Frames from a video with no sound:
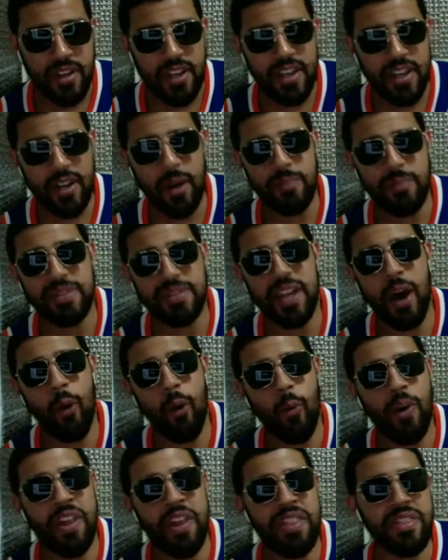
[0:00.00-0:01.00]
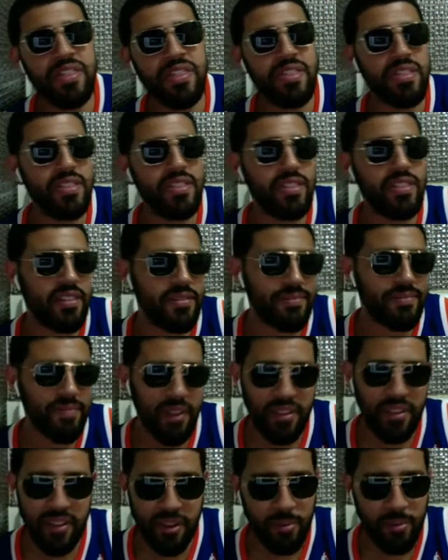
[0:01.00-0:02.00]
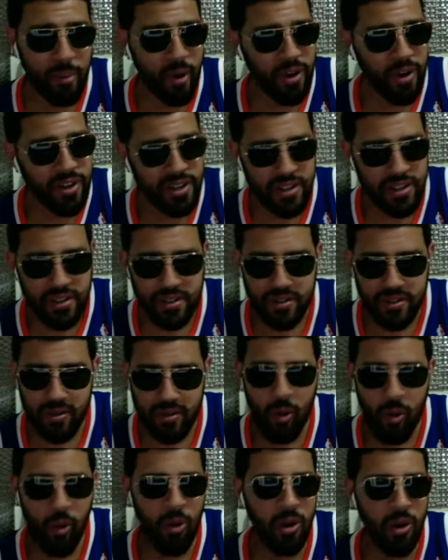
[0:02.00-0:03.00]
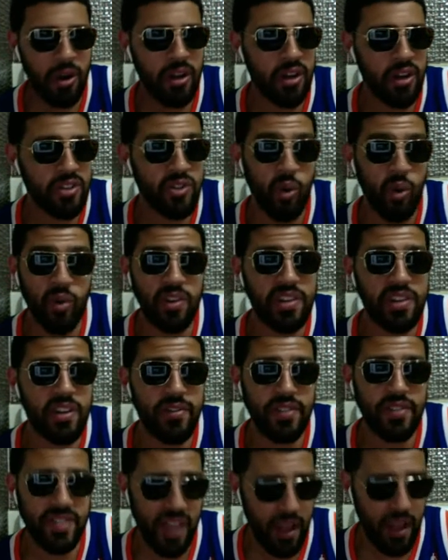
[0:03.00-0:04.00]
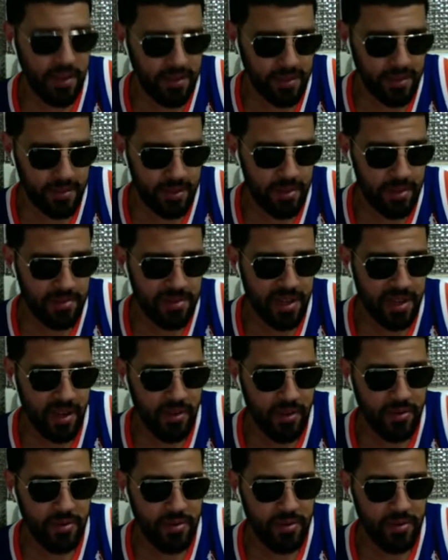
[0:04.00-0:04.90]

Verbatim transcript: he comes out with another partner, or a totally different tag team comes out.